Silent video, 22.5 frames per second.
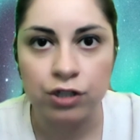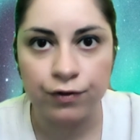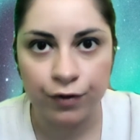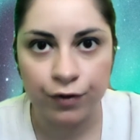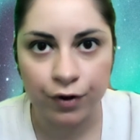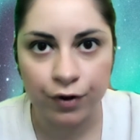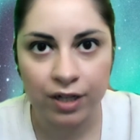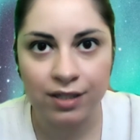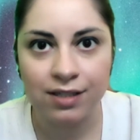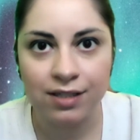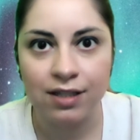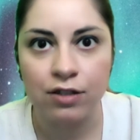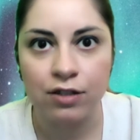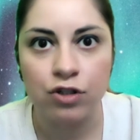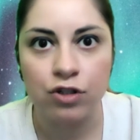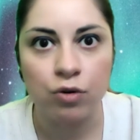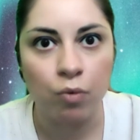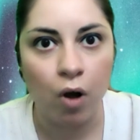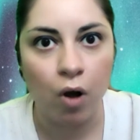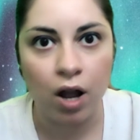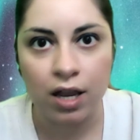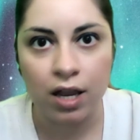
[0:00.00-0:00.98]
For instance,
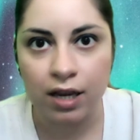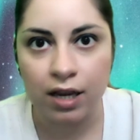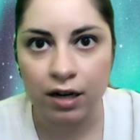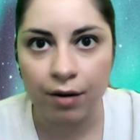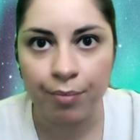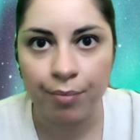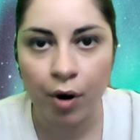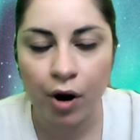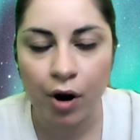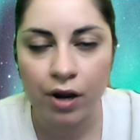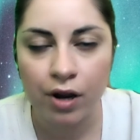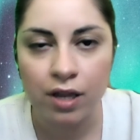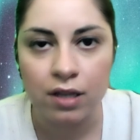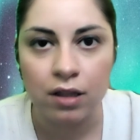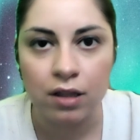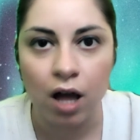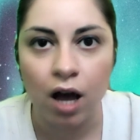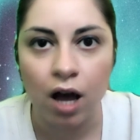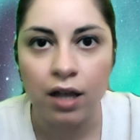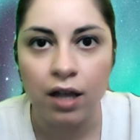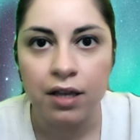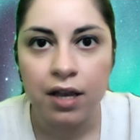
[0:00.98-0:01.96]
you're walking in a parking
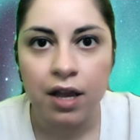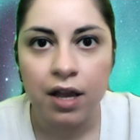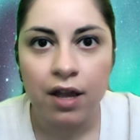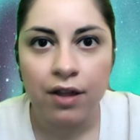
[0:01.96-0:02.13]
lot,